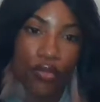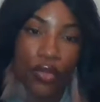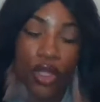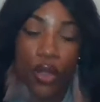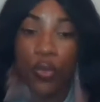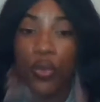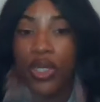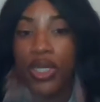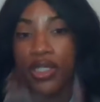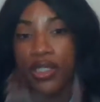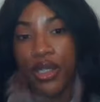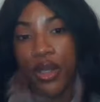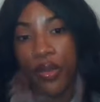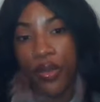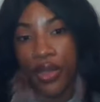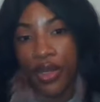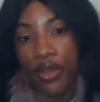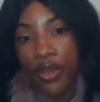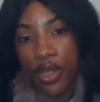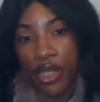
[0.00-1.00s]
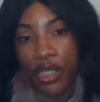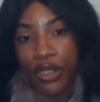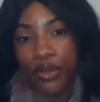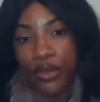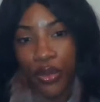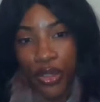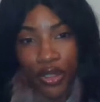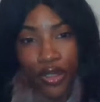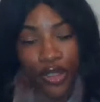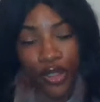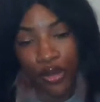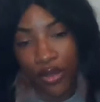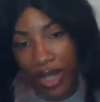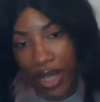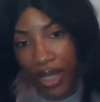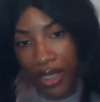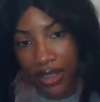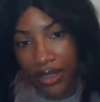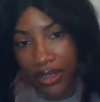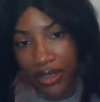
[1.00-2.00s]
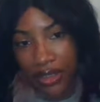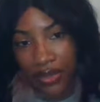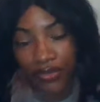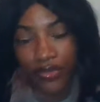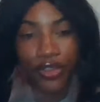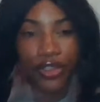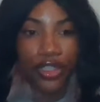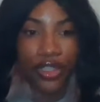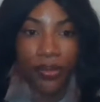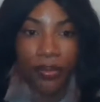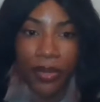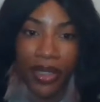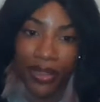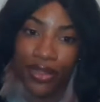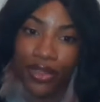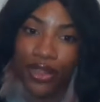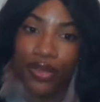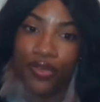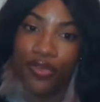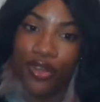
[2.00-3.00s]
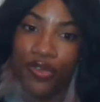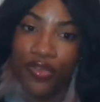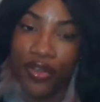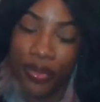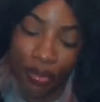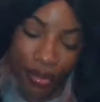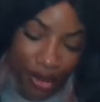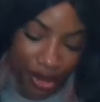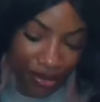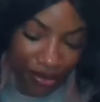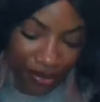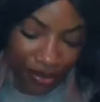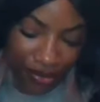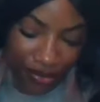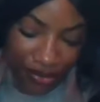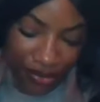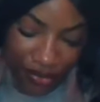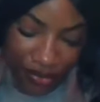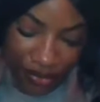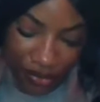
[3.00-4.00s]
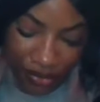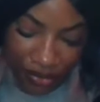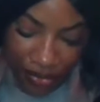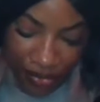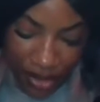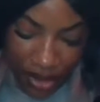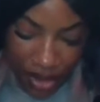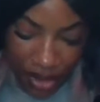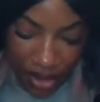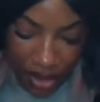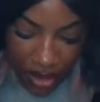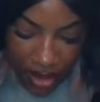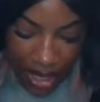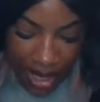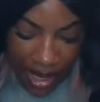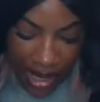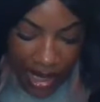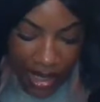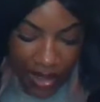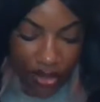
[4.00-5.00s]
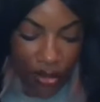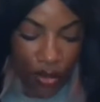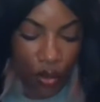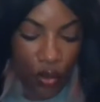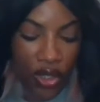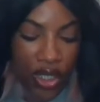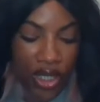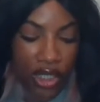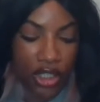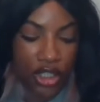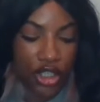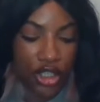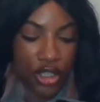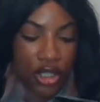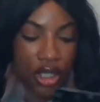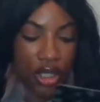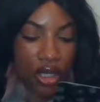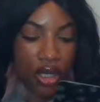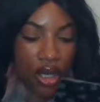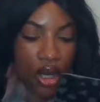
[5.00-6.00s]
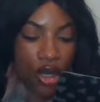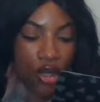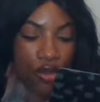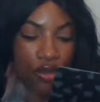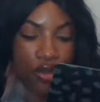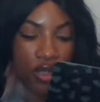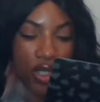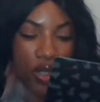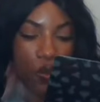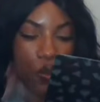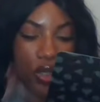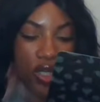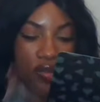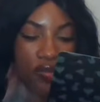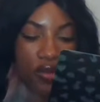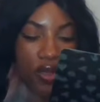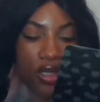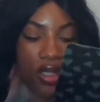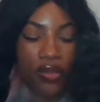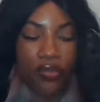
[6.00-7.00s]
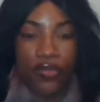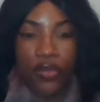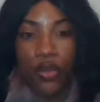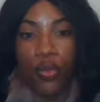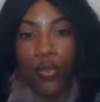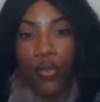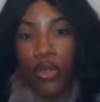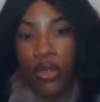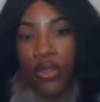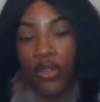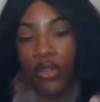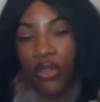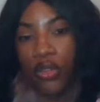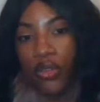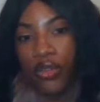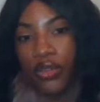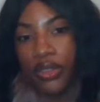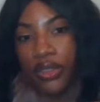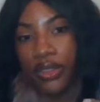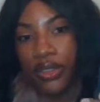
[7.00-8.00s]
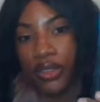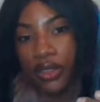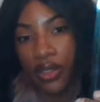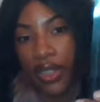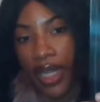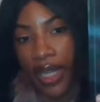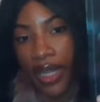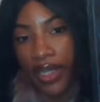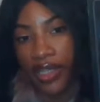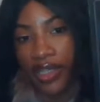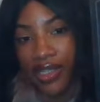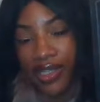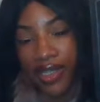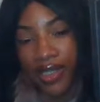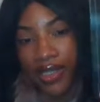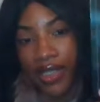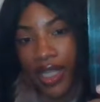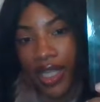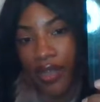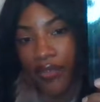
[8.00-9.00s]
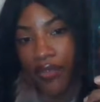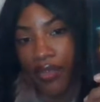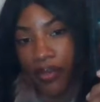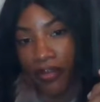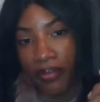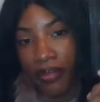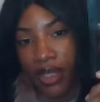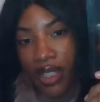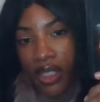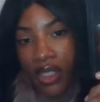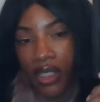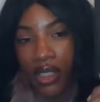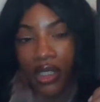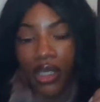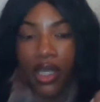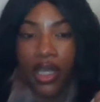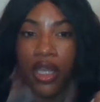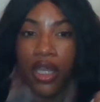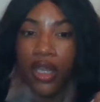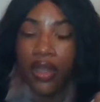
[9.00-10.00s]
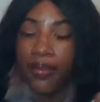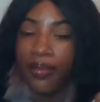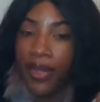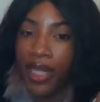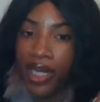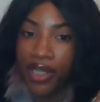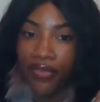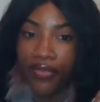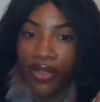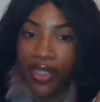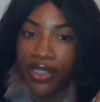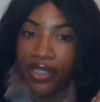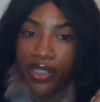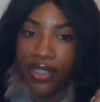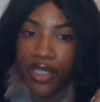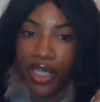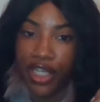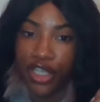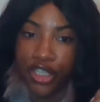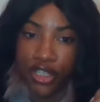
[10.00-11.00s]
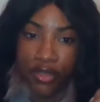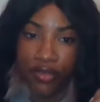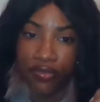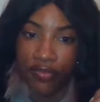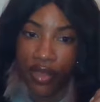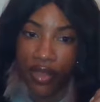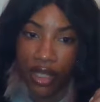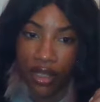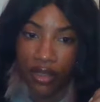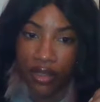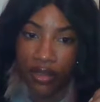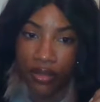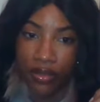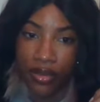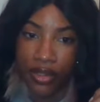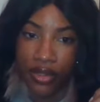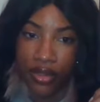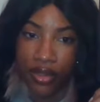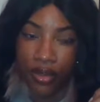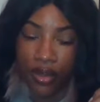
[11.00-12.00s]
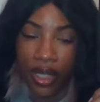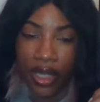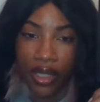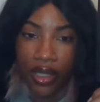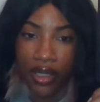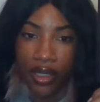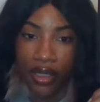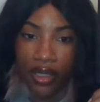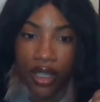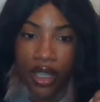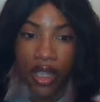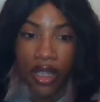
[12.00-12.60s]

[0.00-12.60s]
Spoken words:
What is going on with you guys for the month of November? Okay, the witch, the earthly weaver of the worlds. Okay, this is giving me manifestation vibes, okay?